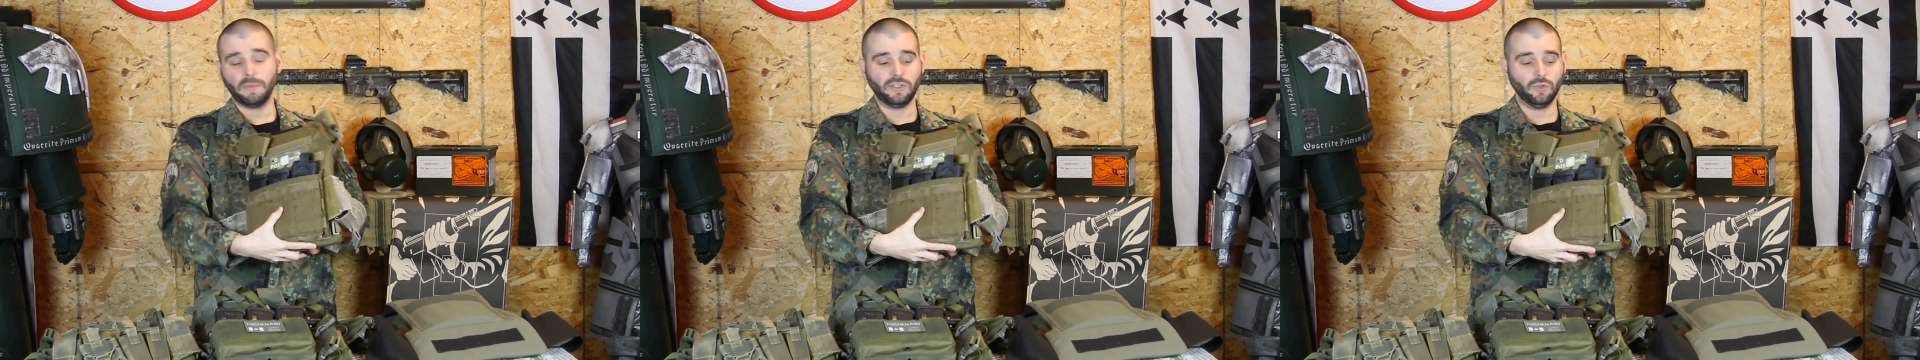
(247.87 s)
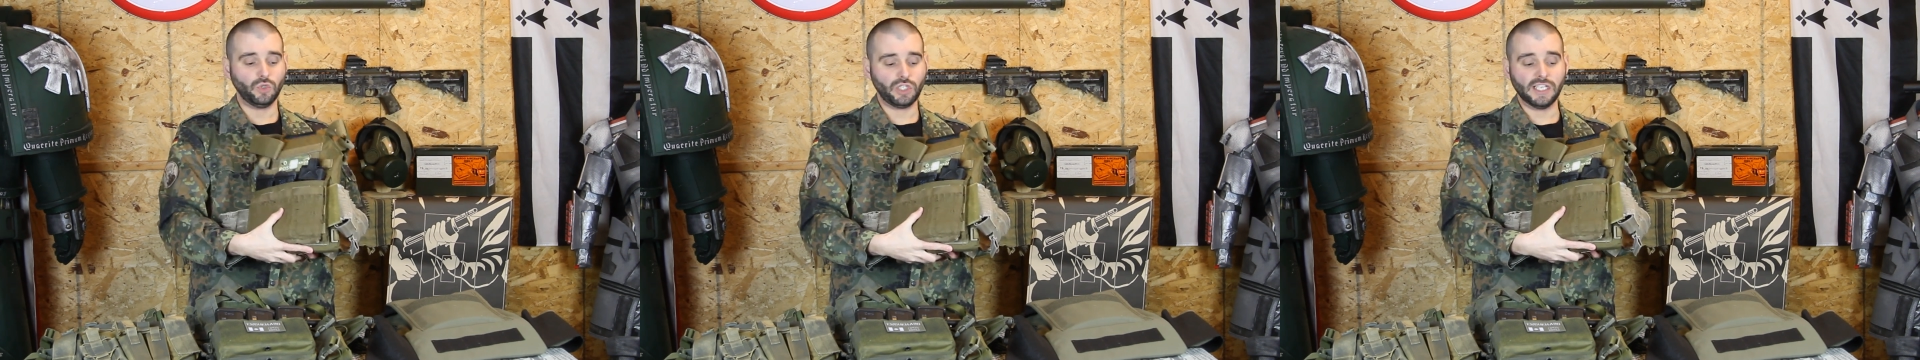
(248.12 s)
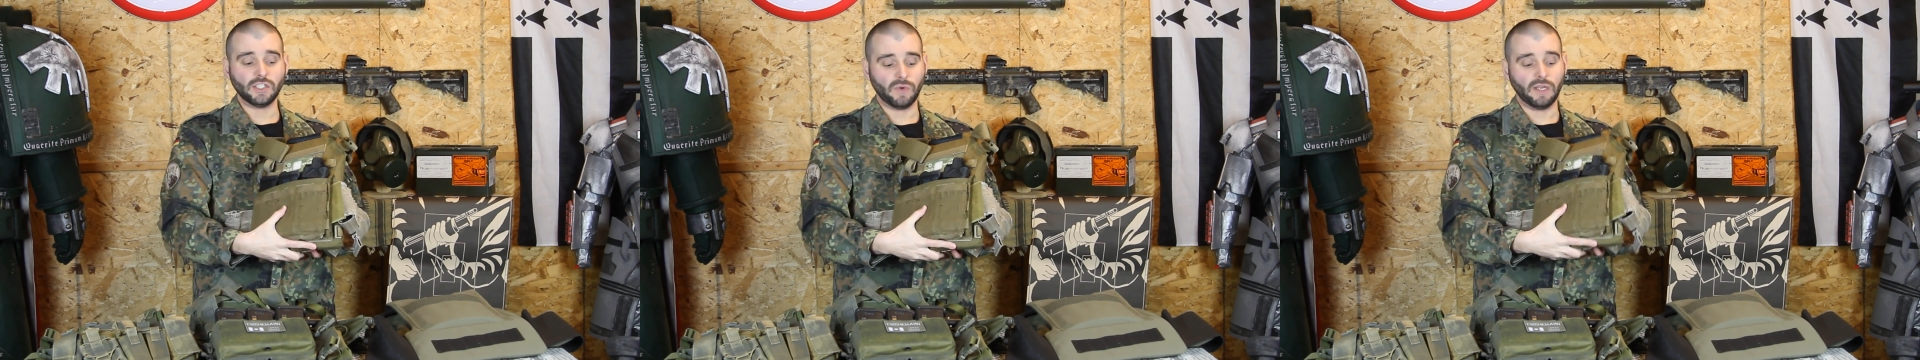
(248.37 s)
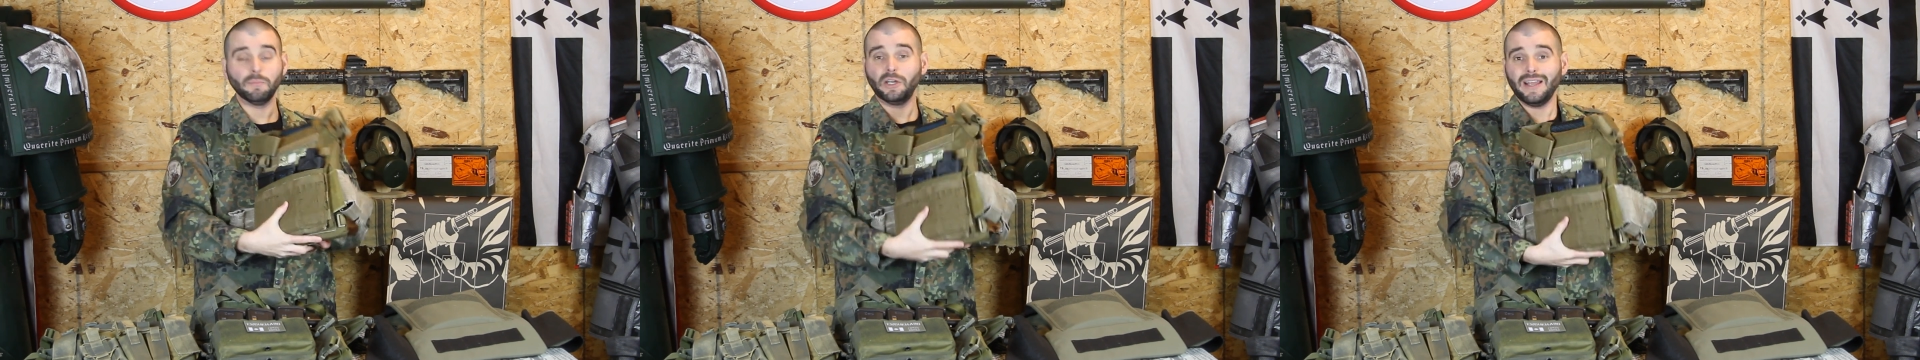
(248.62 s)
to my new
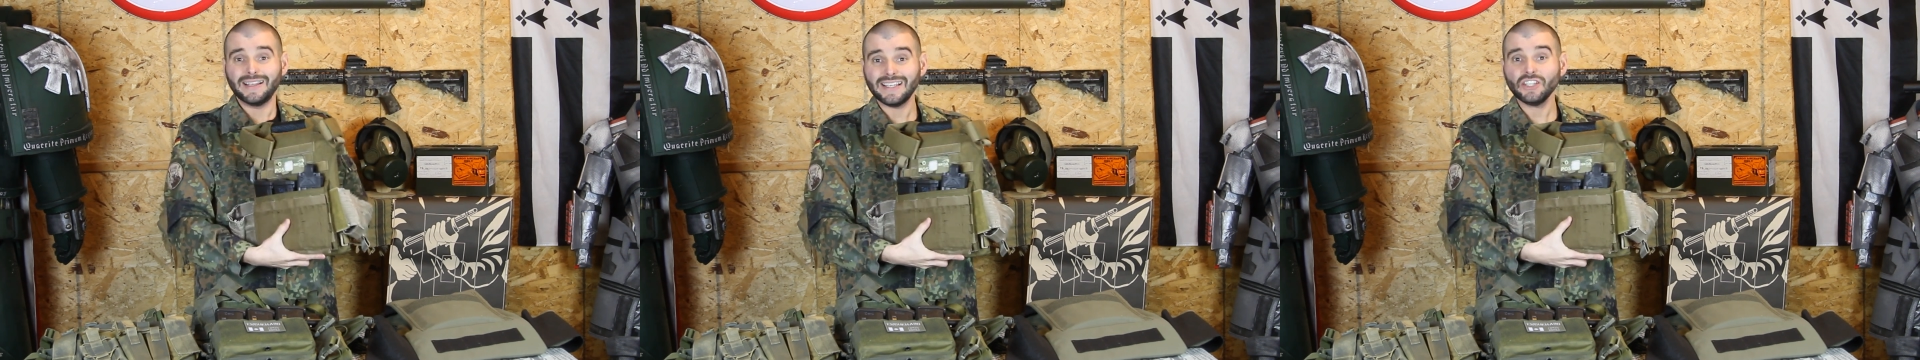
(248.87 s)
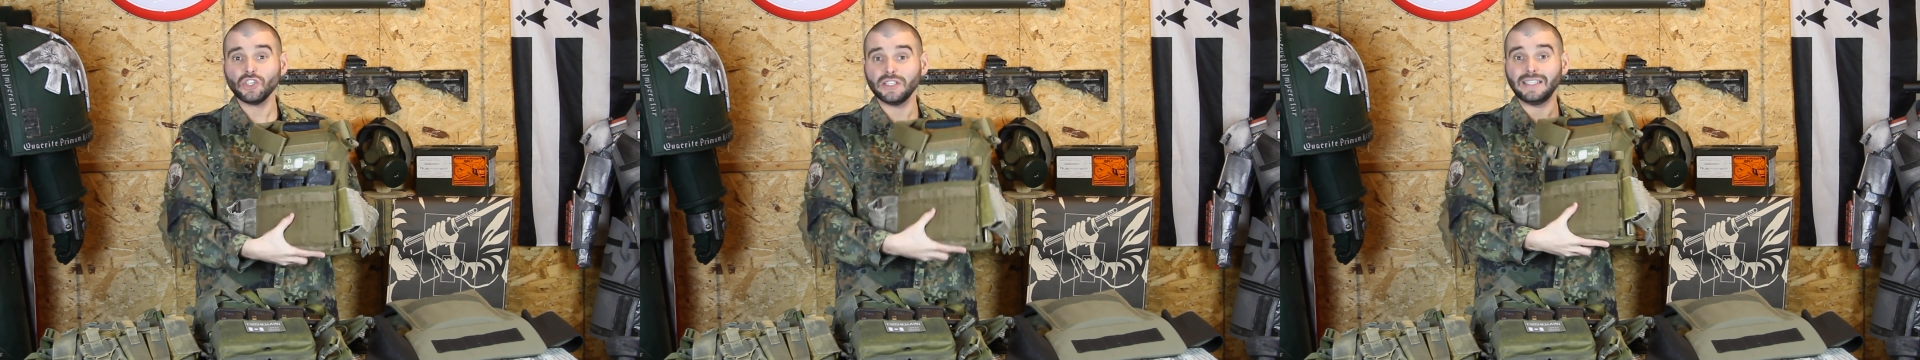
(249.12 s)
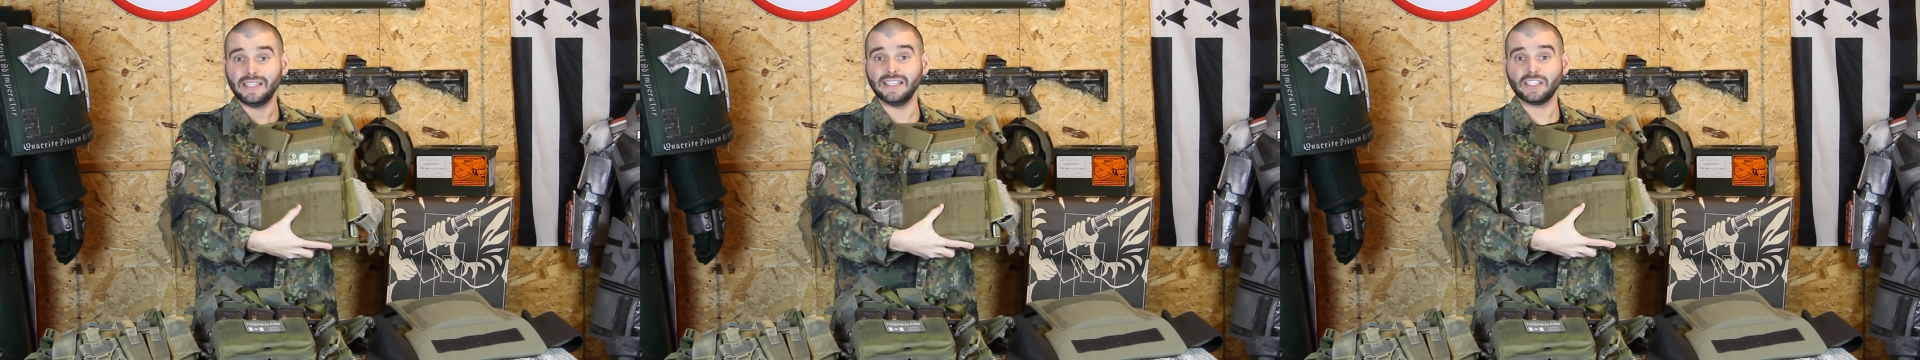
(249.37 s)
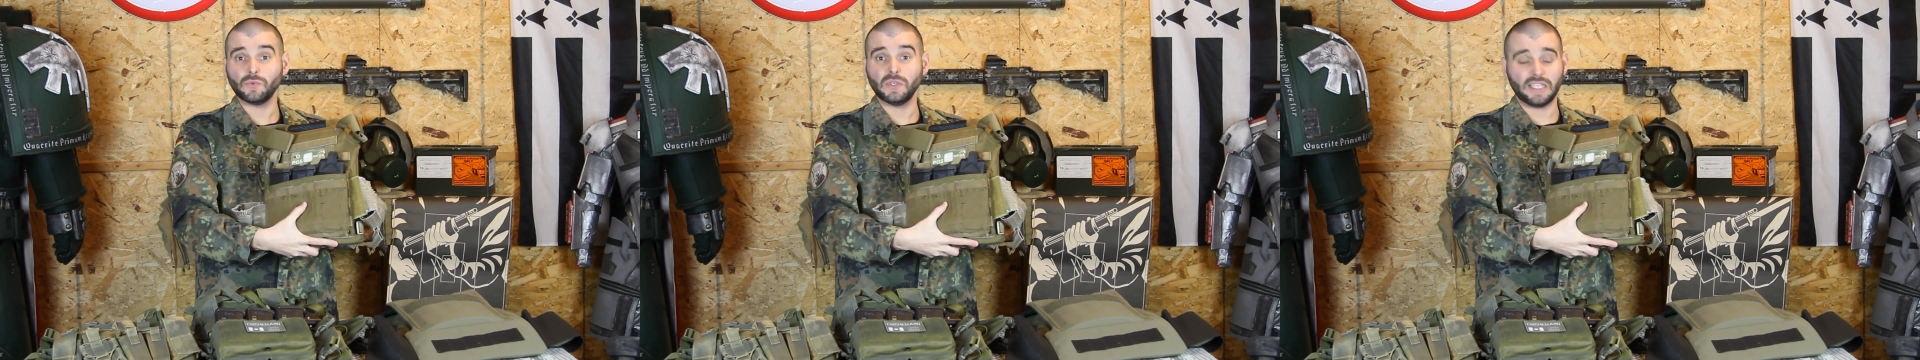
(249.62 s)
chest rig. But essentially,
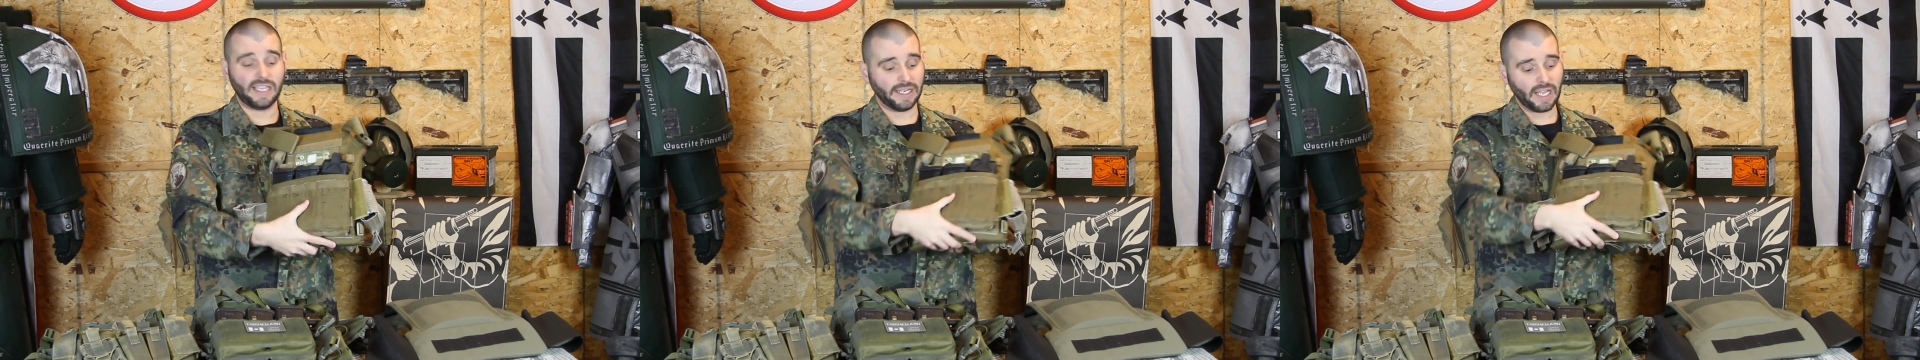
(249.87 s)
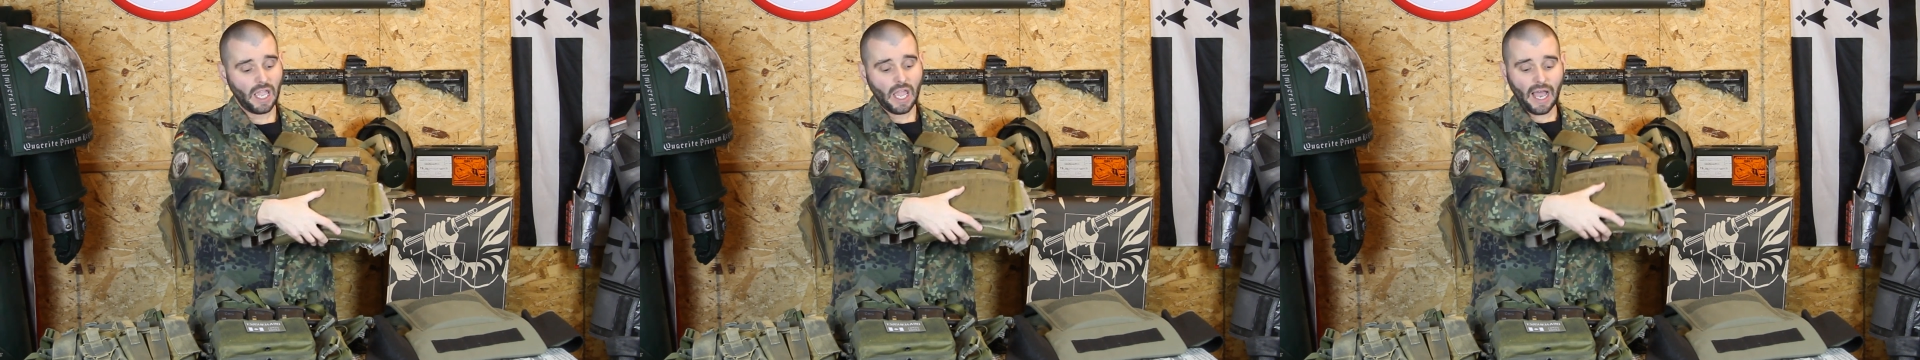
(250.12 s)
this was it.